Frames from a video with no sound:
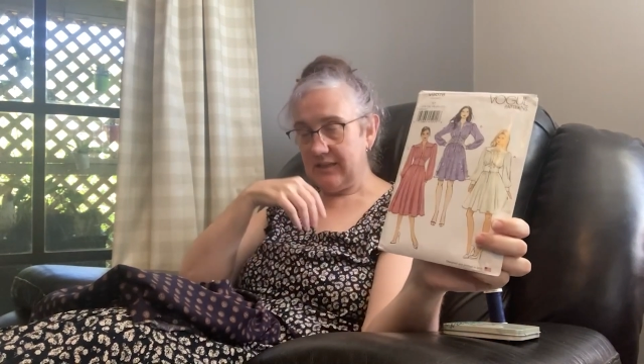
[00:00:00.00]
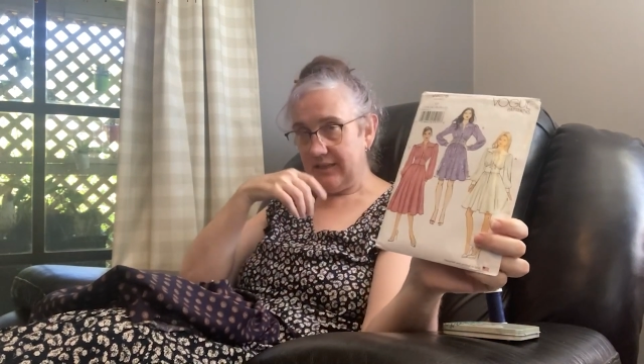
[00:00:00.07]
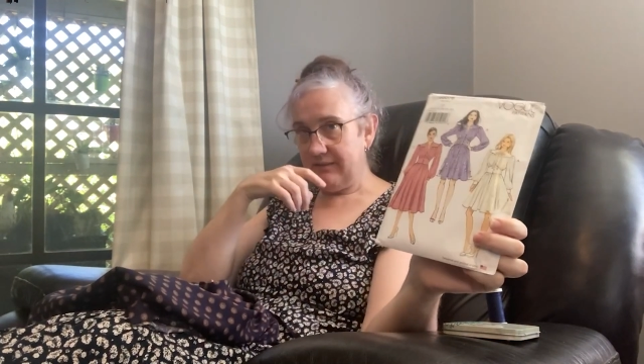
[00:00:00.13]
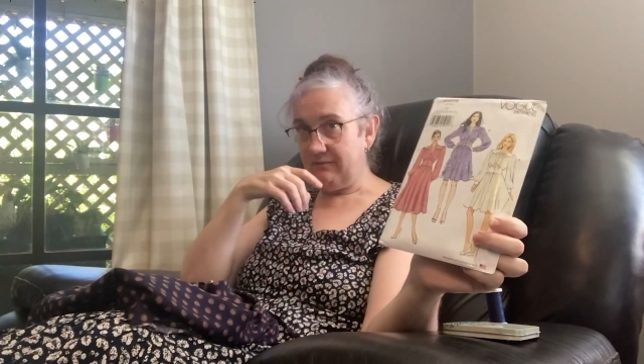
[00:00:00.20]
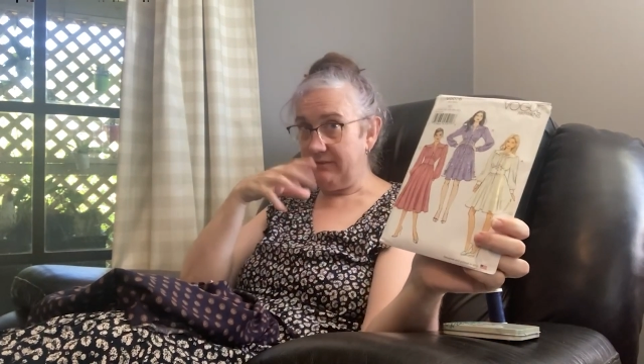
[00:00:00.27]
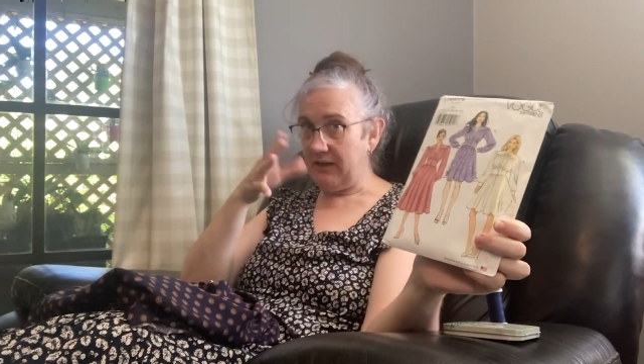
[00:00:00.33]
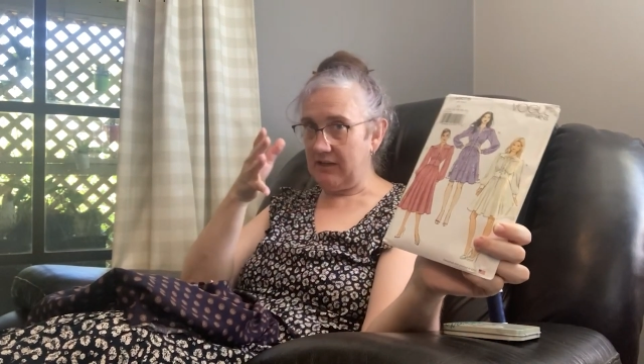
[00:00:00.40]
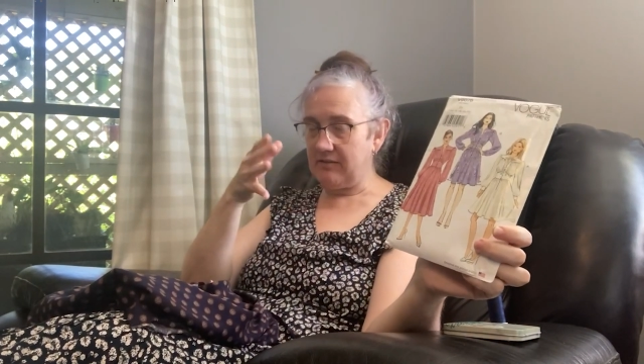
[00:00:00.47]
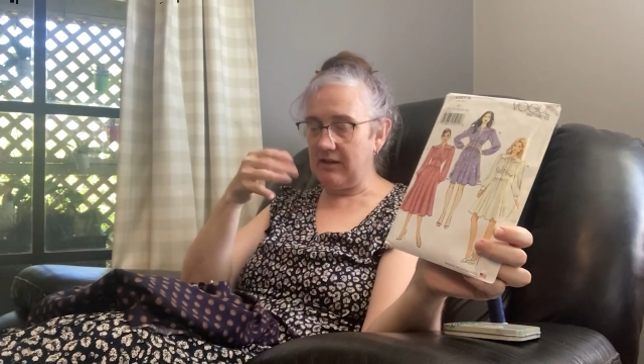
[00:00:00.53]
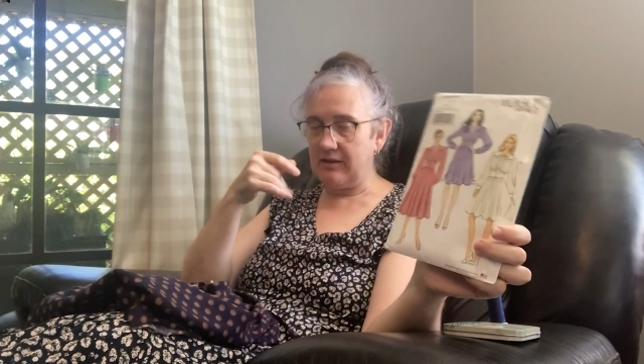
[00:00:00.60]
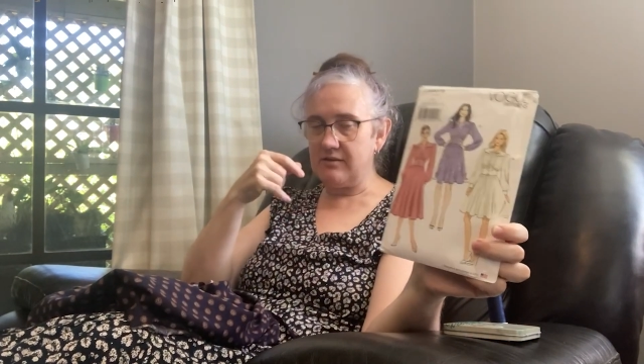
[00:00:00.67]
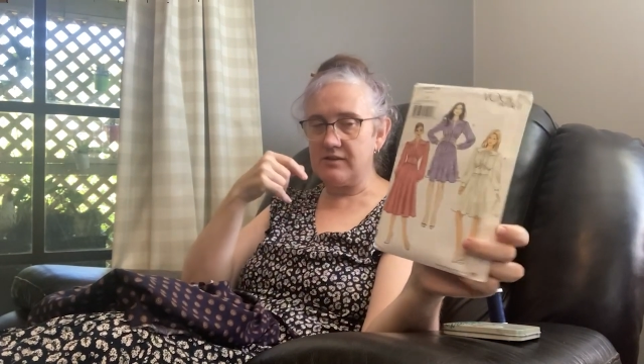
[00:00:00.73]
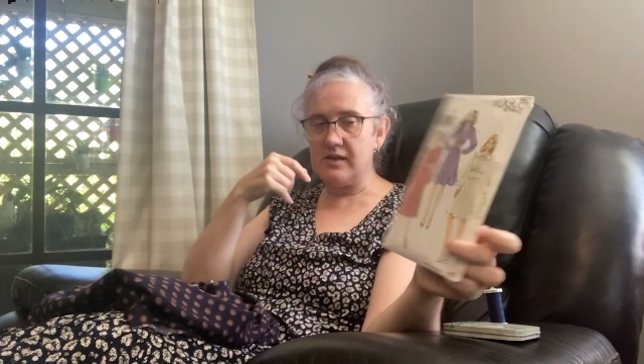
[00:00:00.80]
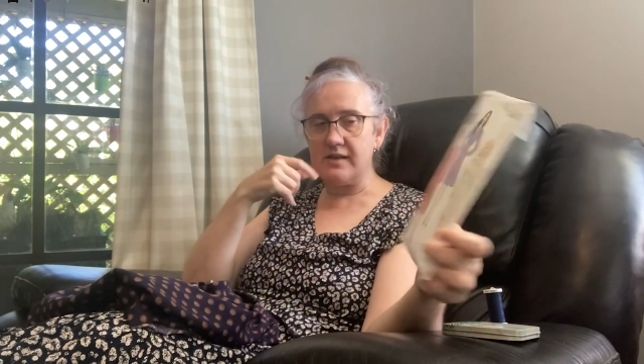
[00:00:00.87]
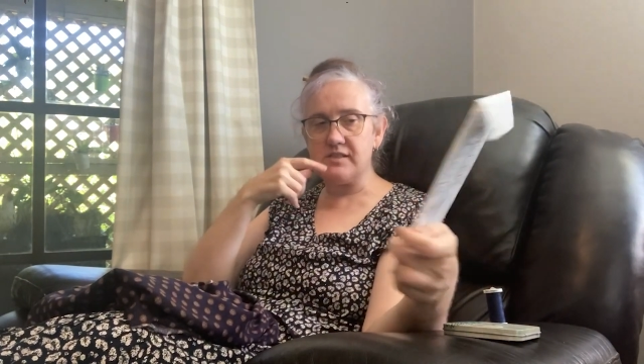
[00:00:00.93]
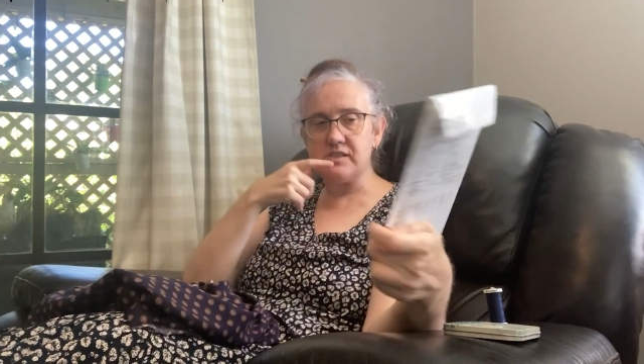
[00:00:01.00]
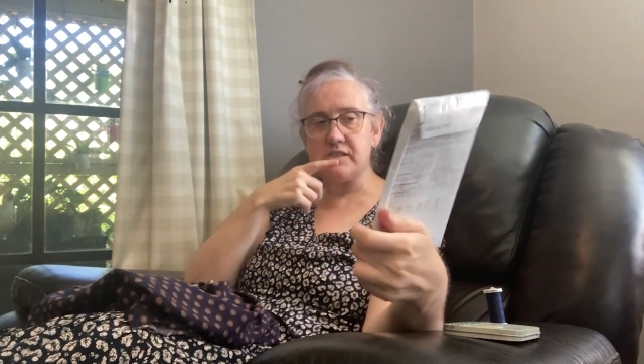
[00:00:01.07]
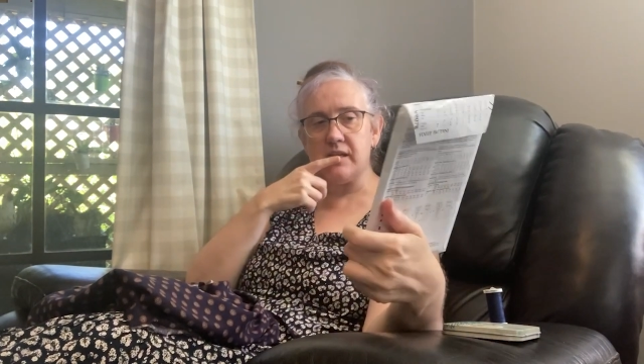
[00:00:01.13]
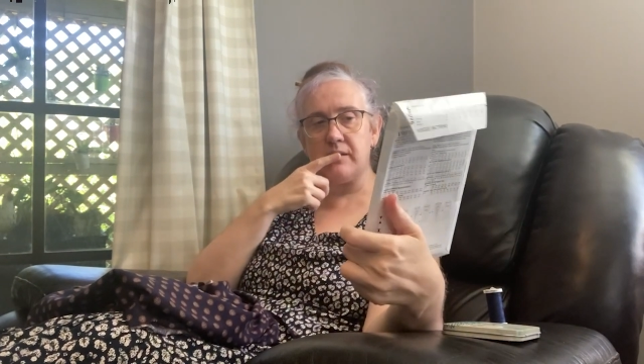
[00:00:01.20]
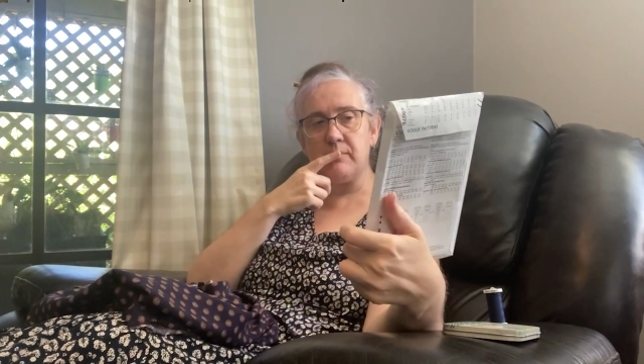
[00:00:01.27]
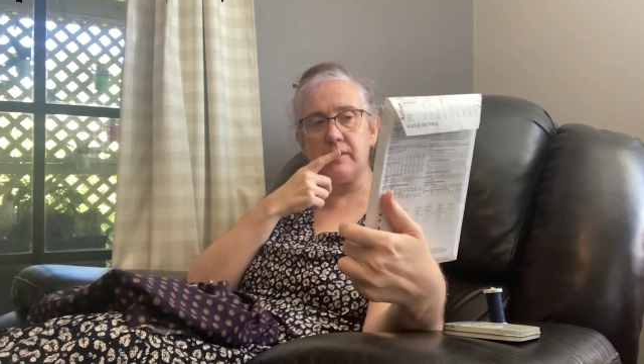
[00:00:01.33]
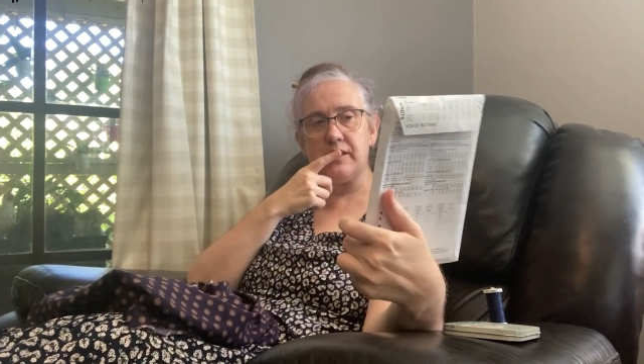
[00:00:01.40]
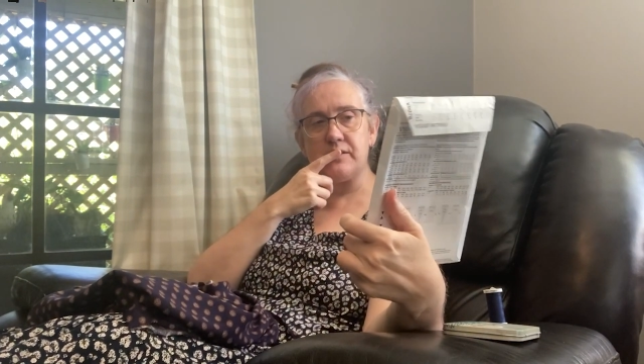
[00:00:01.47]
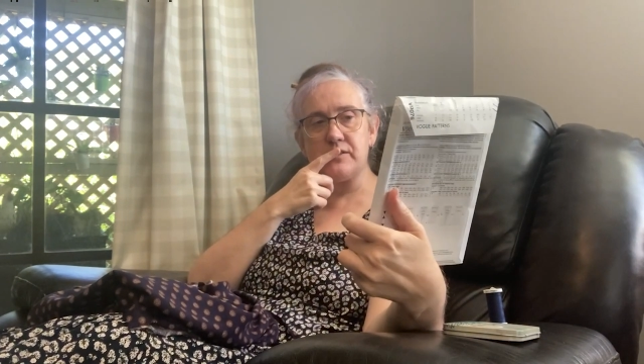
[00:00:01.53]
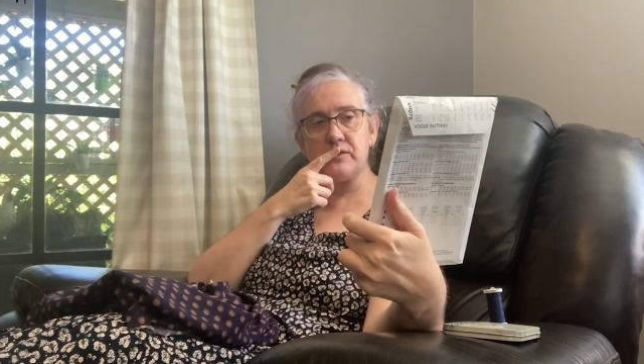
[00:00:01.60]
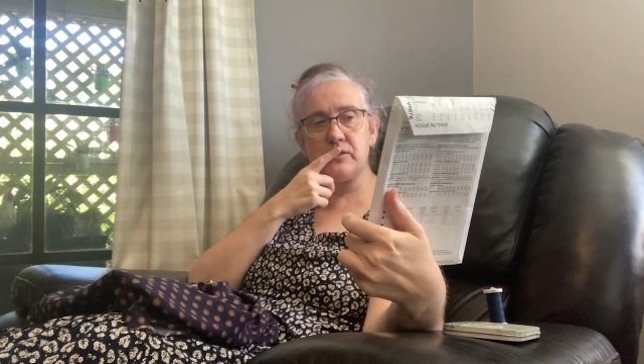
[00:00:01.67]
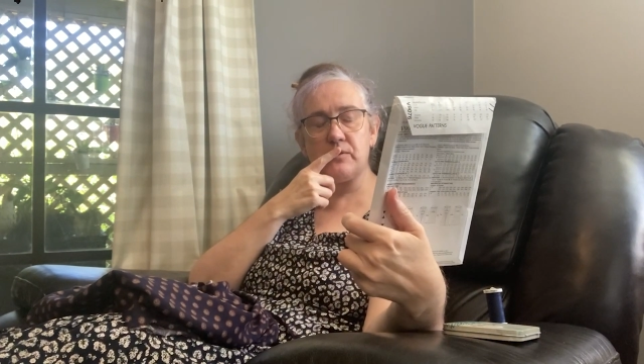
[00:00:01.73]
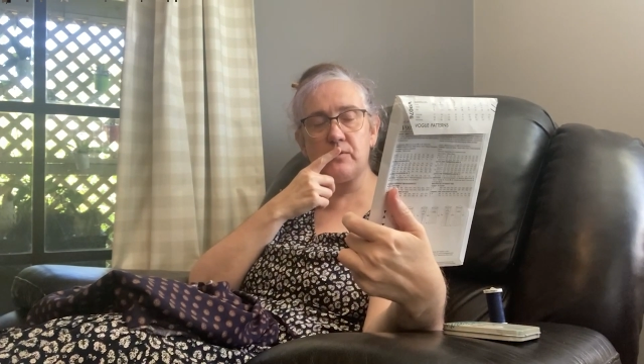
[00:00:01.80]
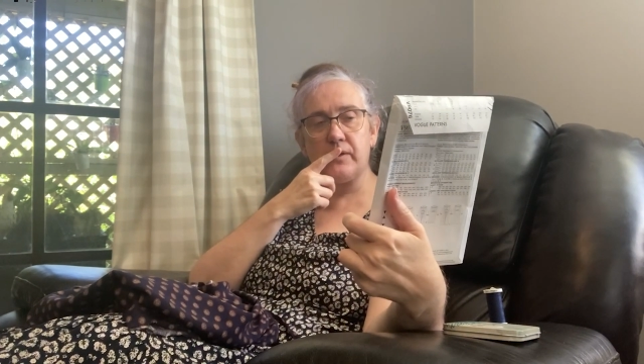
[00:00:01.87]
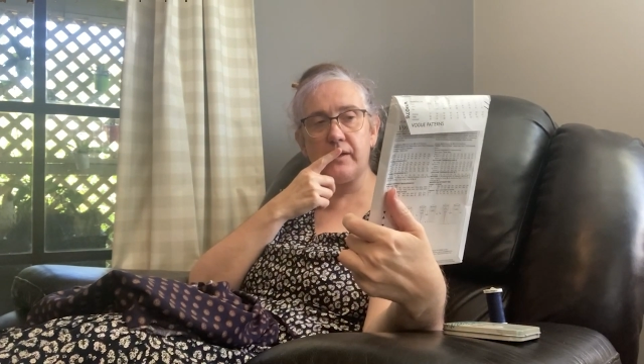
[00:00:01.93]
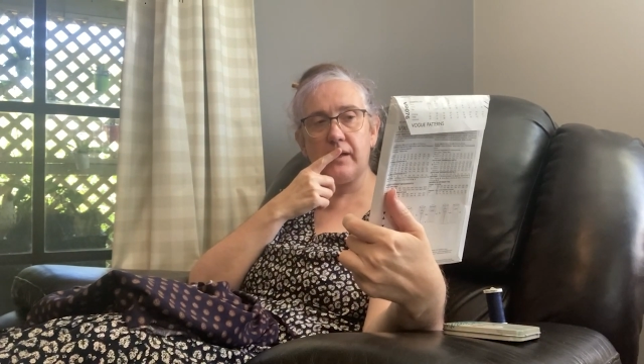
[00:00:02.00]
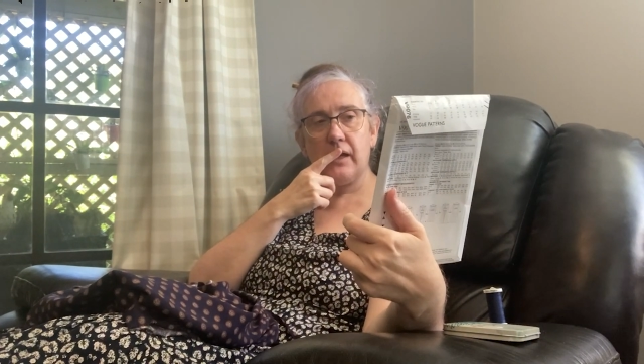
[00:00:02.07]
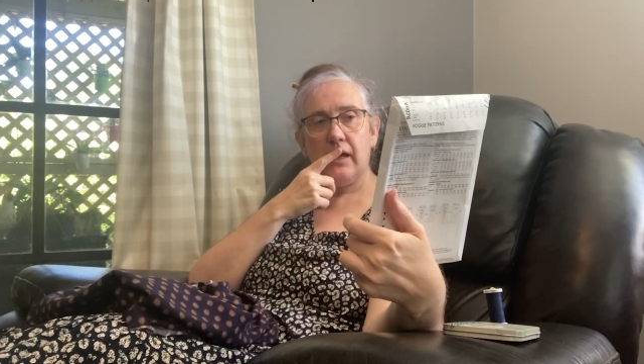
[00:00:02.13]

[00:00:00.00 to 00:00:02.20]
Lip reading: In fact, added 10 centimeters to it.